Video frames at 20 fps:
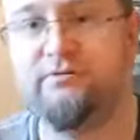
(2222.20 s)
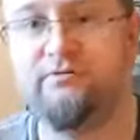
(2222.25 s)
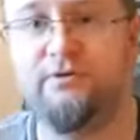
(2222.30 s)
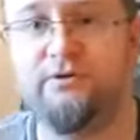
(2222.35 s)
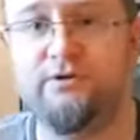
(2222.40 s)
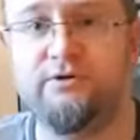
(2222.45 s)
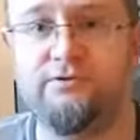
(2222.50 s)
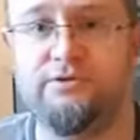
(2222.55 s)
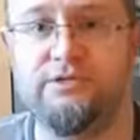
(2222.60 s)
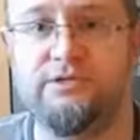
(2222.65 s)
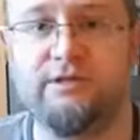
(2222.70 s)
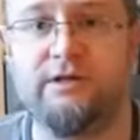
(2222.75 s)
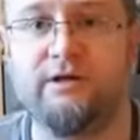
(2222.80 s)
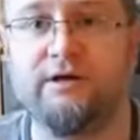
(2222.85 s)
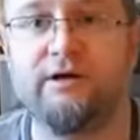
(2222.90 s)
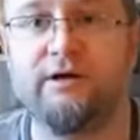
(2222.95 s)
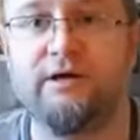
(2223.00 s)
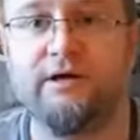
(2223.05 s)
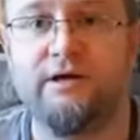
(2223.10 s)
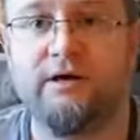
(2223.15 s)
using
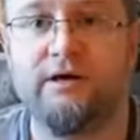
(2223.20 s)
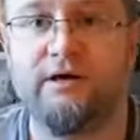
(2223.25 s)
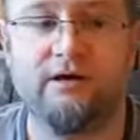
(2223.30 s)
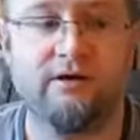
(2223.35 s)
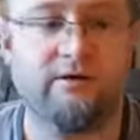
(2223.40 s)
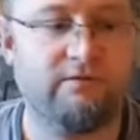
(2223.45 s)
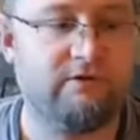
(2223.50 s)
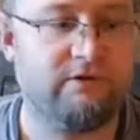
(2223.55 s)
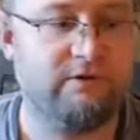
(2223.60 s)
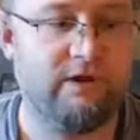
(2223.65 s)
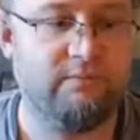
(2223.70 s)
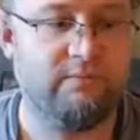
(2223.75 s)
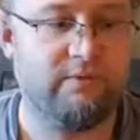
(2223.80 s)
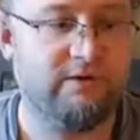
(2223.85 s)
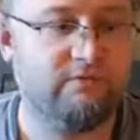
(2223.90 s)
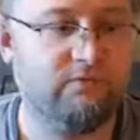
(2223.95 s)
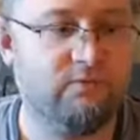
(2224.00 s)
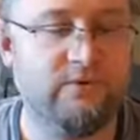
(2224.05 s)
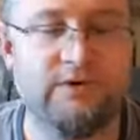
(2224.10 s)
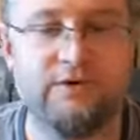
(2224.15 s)
that.
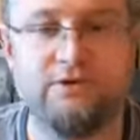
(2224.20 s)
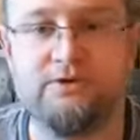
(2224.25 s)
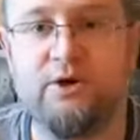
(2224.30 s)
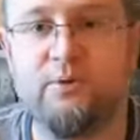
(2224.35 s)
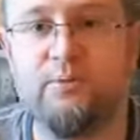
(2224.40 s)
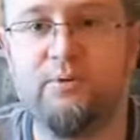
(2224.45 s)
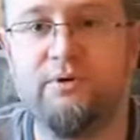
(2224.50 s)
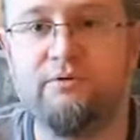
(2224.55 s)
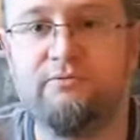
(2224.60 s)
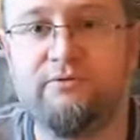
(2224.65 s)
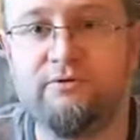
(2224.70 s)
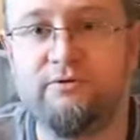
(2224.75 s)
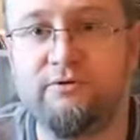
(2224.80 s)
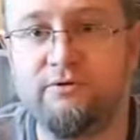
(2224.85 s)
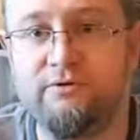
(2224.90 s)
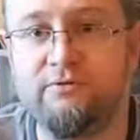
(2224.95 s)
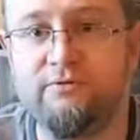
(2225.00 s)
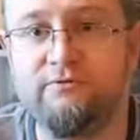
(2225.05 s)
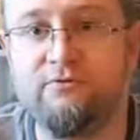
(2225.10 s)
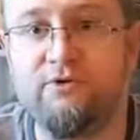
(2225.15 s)
Have your windows open if
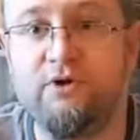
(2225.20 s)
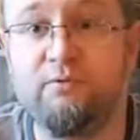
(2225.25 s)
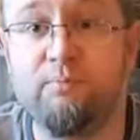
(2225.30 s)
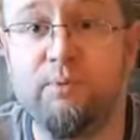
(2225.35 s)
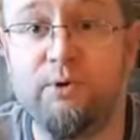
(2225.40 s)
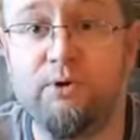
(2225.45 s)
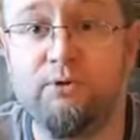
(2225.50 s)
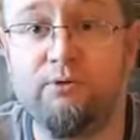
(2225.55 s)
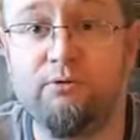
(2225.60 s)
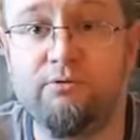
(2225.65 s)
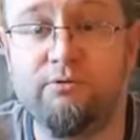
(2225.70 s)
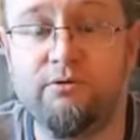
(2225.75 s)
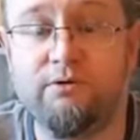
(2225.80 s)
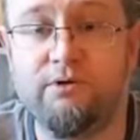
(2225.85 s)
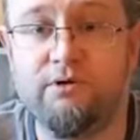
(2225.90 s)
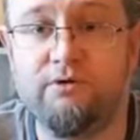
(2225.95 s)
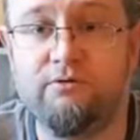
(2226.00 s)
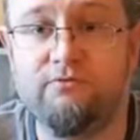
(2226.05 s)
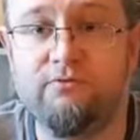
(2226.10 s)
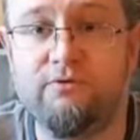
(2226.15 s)
you've got a booth that
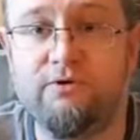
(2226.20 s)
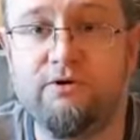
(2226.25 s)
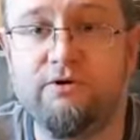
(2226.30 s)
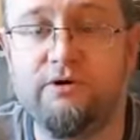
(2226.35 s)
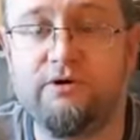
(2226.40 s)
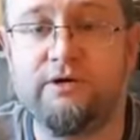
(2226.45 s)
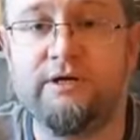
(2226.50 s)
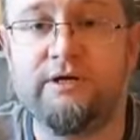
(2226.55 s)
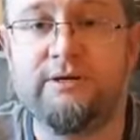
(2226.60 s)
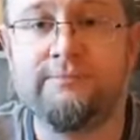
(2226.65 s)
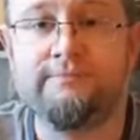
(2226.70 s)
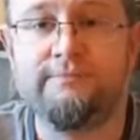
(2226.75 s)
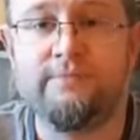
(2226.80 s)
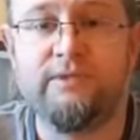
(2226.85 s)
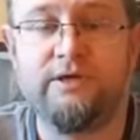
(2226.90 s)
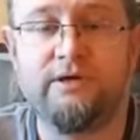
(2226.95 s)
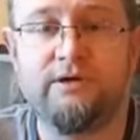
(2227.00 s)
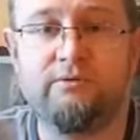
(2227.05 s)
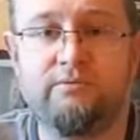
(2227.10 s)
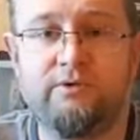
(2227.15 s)
you've got
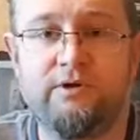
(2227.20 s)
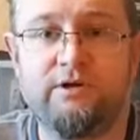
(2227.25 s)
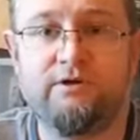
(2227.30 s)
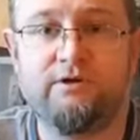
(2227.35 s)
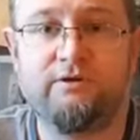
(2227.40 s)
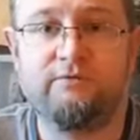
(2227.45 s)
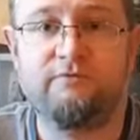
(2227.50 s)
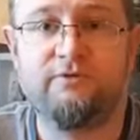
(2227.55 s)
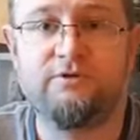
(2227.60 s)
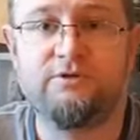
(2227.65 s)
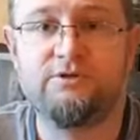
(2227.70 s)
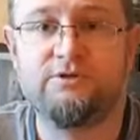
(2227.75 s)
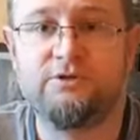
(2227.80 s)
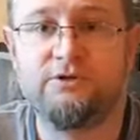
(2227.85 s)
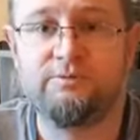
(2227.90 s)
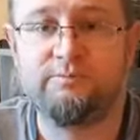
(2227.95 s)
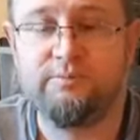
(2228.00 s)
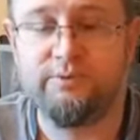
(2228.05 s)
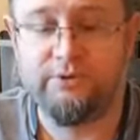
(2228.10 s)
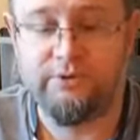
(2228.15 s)
if you've got a
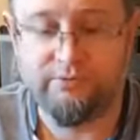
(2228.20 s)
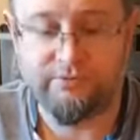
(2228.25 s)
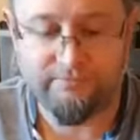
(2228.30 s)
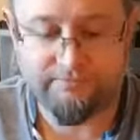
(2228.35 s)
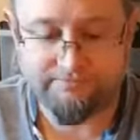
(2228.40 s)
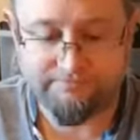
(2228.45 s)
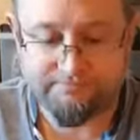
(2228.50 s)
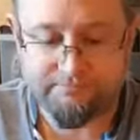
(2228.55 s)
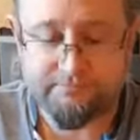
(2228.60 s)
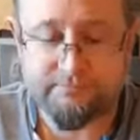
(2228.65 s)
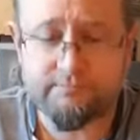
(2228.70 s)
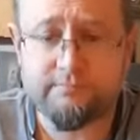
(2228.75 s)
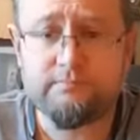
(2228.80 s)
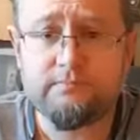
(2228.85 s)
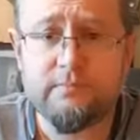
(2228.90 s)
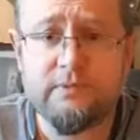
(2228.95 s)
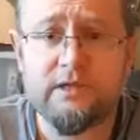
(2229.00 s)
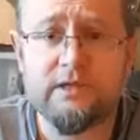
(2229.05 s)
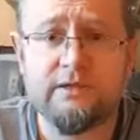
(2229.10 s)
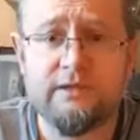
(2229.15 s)
suction booth.
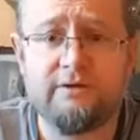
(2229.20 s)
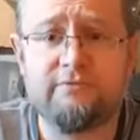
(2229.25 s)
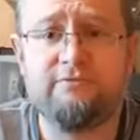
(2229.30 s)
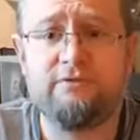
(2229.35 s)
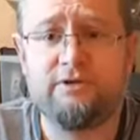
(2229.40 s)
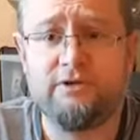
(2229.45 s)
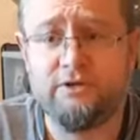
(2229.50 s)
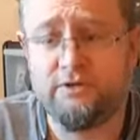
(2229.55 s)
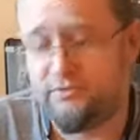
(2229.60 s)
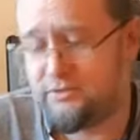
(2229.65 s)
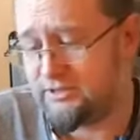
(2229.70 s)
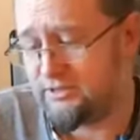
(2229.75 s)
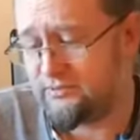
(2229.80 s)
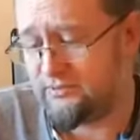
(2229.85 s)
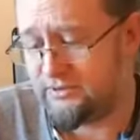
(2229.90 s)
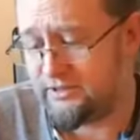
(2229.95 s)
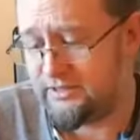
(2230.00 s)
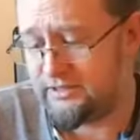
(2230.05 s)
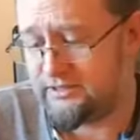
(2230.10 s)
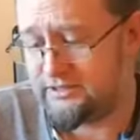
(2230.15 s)
Definitely use that
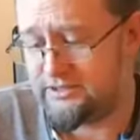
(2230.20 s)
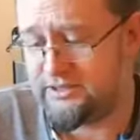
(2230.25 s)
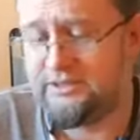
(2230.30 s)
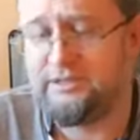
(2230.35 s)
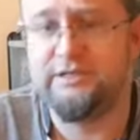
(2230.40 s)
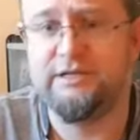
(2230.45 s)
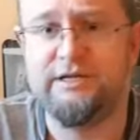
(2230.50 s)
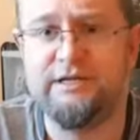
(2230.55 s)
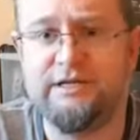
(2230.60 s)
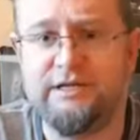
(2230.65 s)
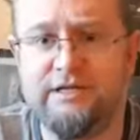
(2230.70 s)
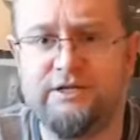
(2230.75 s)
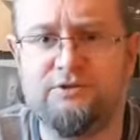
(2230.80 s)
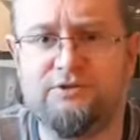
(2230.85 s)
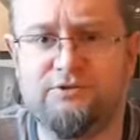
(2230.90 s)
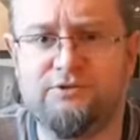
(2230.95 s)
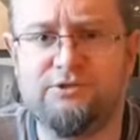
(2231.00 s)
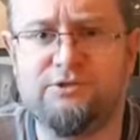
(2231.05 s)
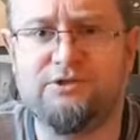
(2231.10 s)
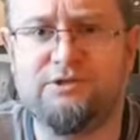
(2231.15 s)
with it. It
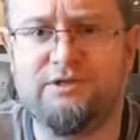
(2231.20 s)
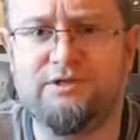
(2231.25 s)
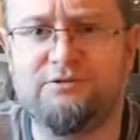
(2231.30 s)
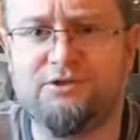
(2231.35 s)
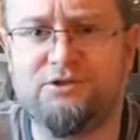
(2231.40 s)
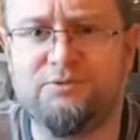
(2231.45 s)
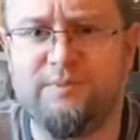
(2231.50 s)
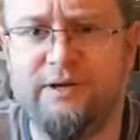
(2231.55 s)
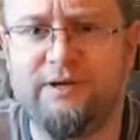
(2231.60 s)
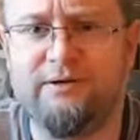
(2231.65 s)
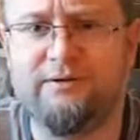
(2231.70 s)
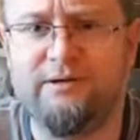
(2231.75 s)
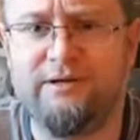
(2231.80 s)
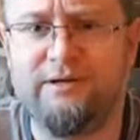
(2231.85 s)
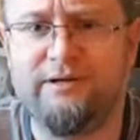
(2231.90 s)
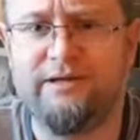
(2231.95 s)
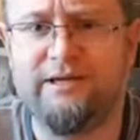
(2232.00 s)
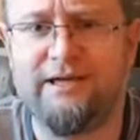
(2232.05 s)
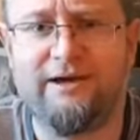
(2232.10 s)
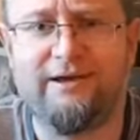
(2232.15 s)
does smell,
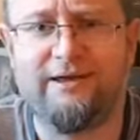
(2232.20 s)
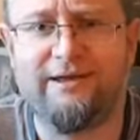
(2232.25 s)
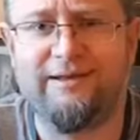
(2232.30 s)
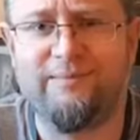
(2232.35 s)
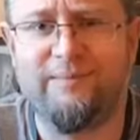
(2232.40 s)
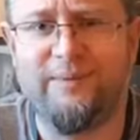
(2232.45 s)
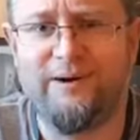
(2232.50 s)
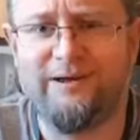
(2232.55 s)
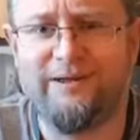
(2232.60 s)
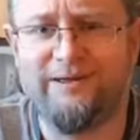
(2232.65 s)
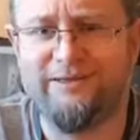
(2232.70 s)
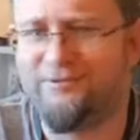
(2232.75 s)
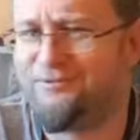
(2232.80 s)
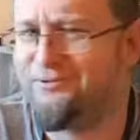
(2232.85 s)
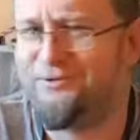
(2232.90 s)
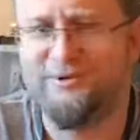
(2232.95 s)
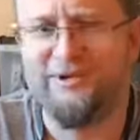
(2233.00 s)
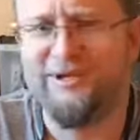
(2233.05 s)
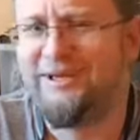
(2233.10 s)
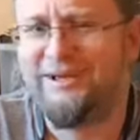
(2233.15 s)
and it can get it back in your
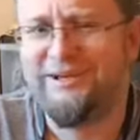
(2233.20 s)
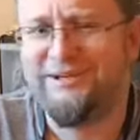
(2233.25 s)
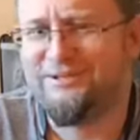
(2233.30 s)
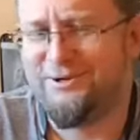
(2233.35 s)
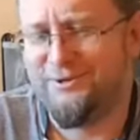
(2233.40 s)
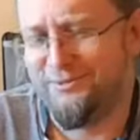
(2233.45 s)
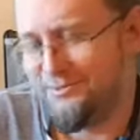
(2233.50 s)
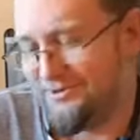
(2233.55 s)
throat. So